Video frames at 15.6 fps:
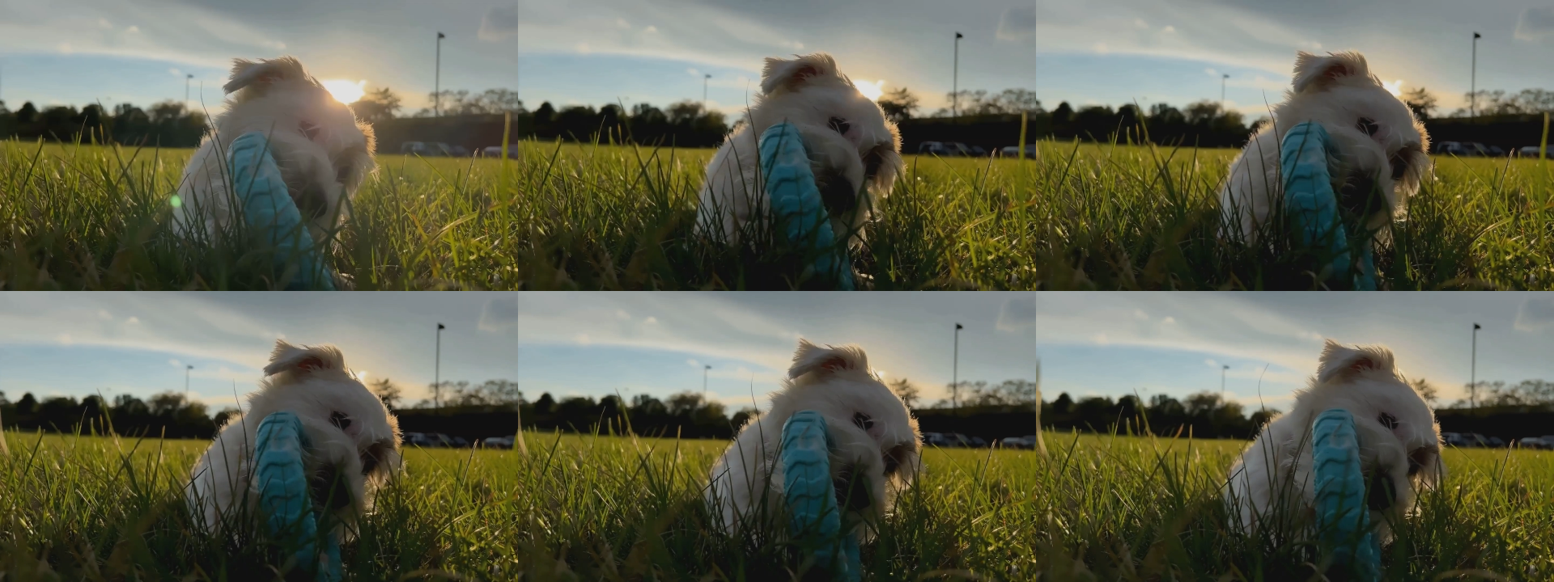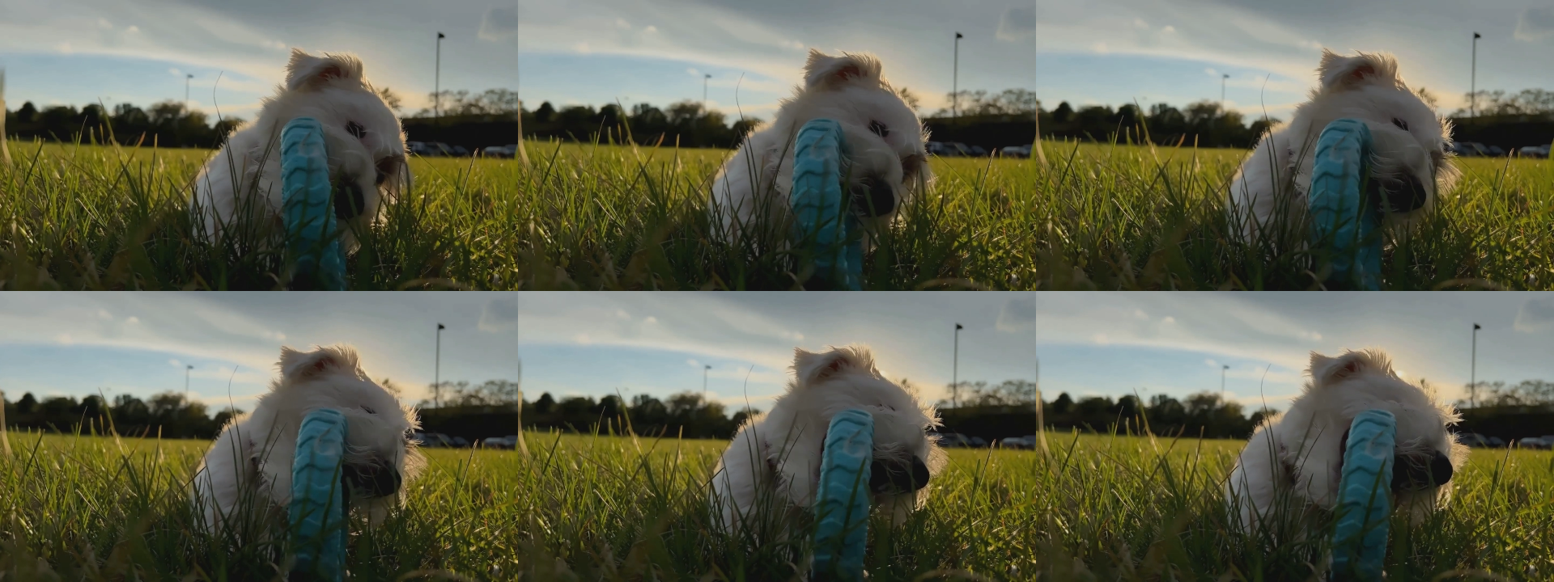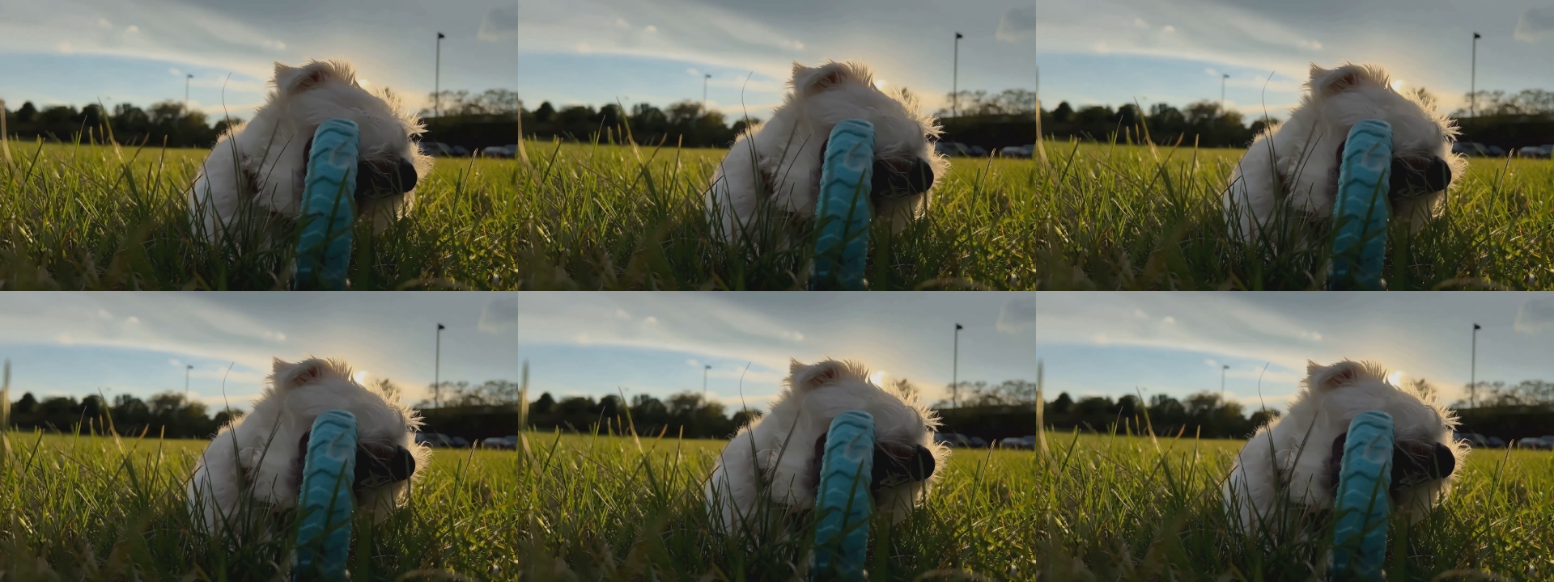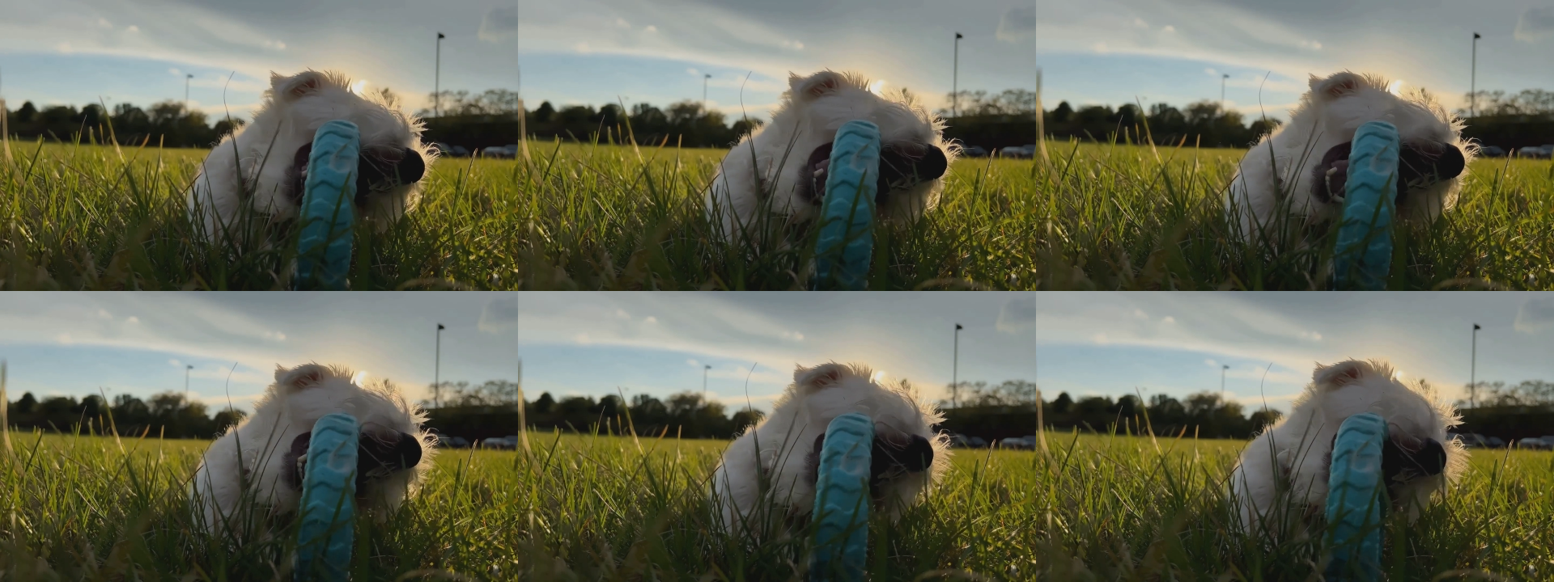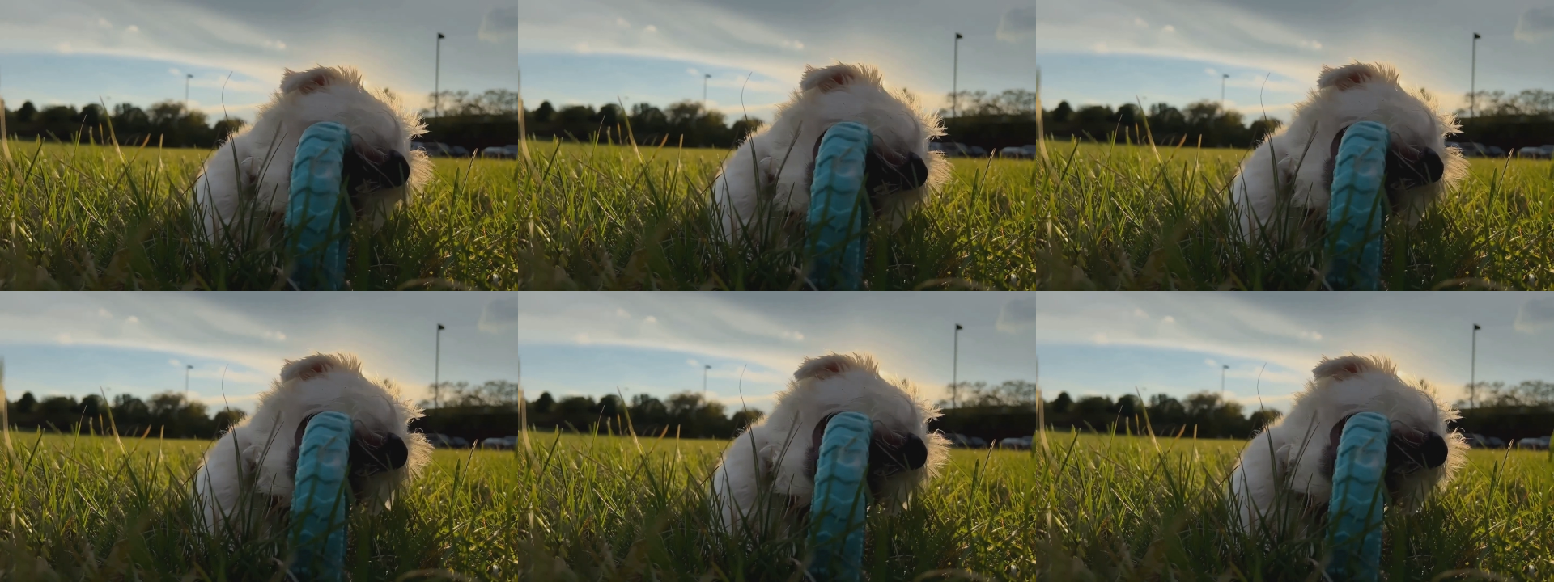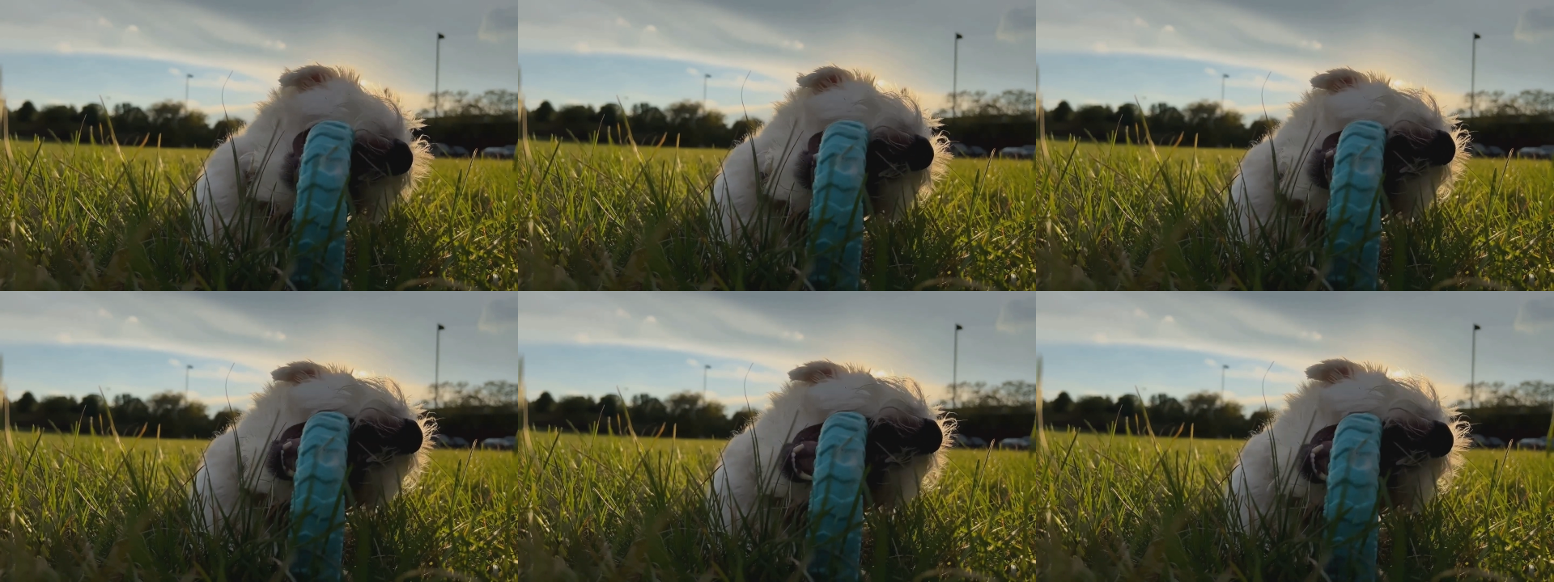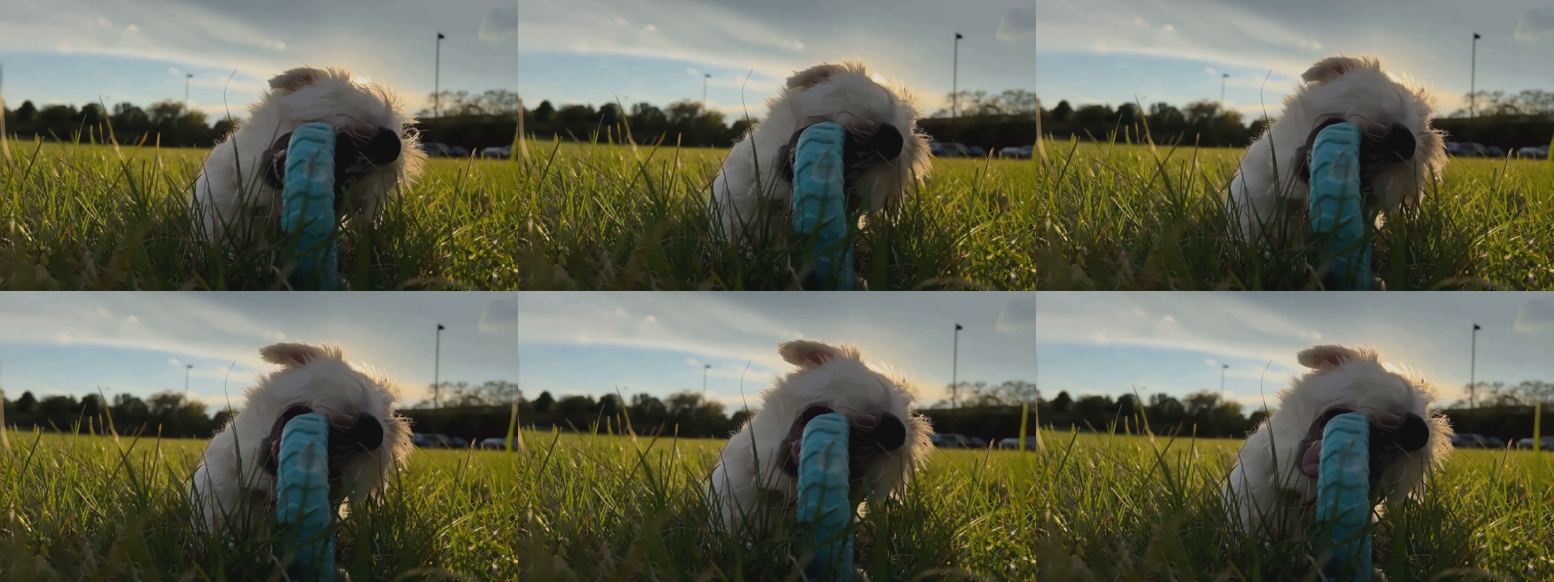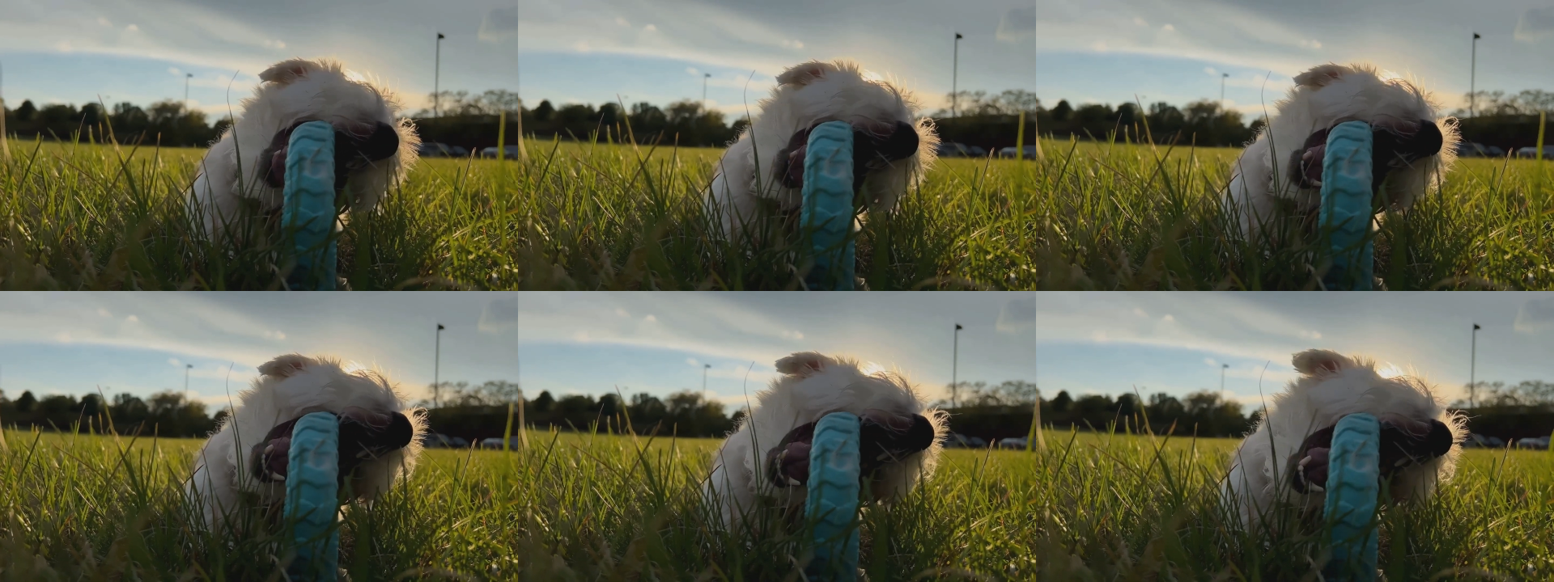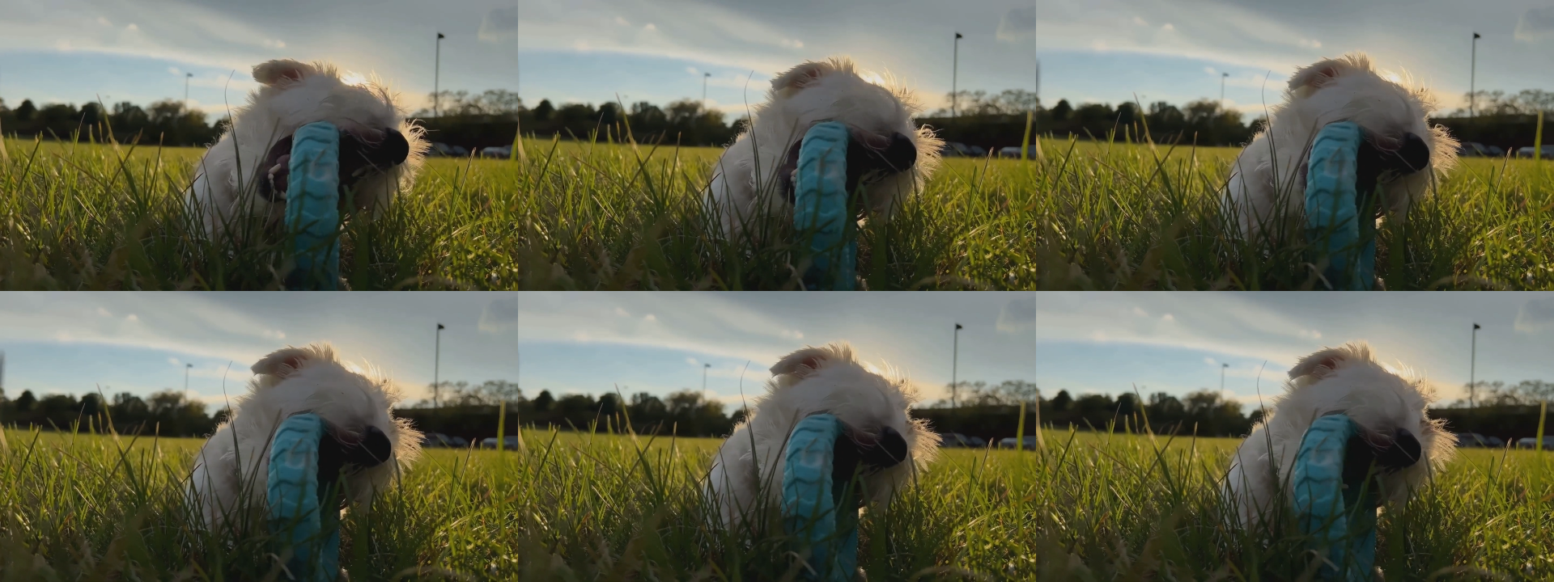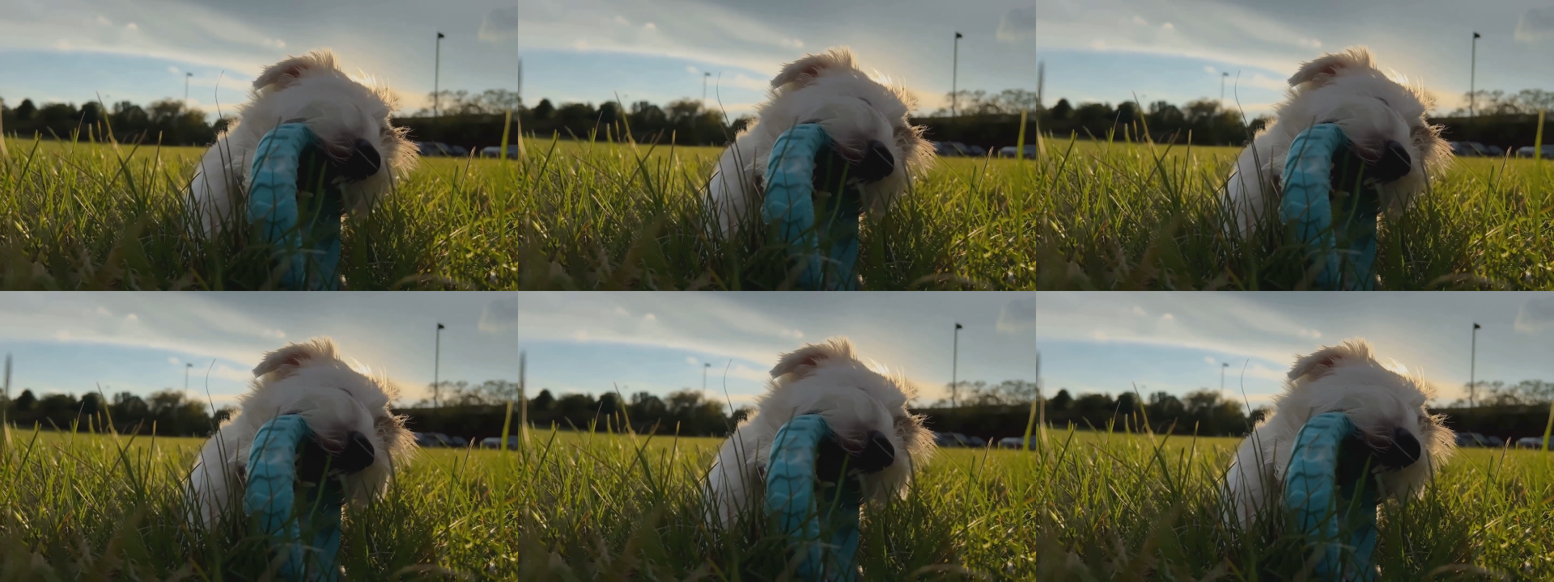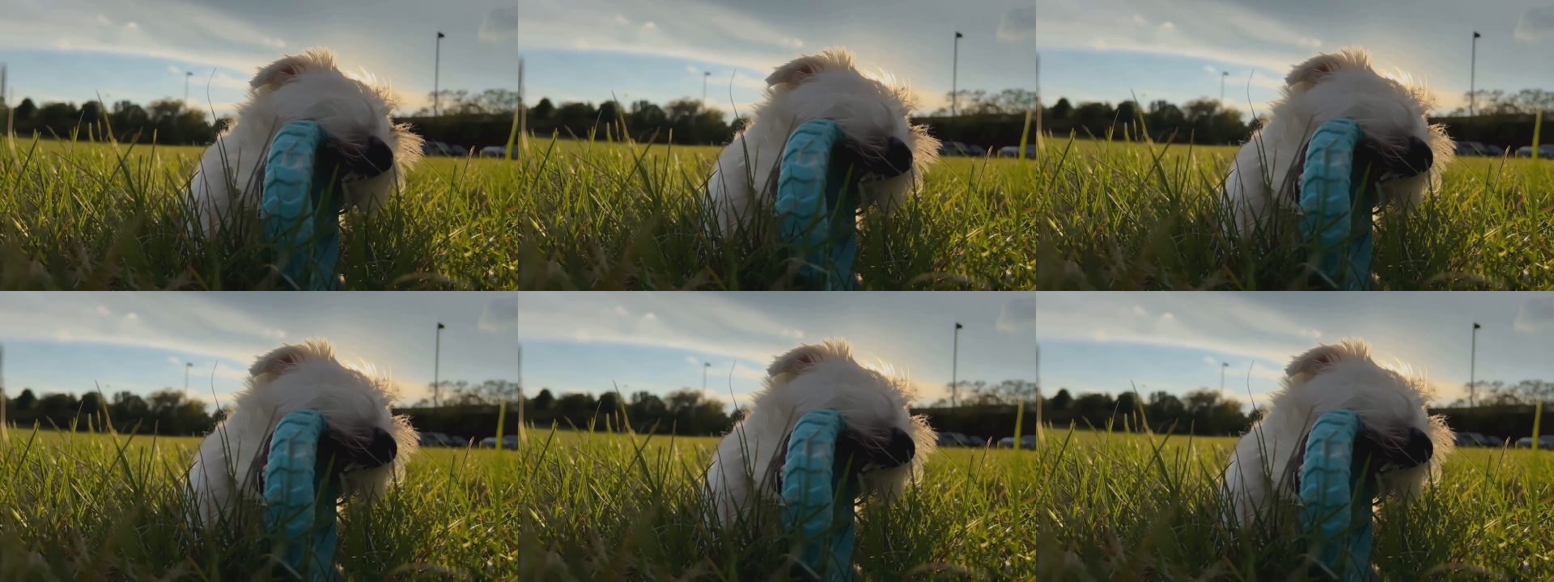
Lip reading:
[unreadable: no face in view]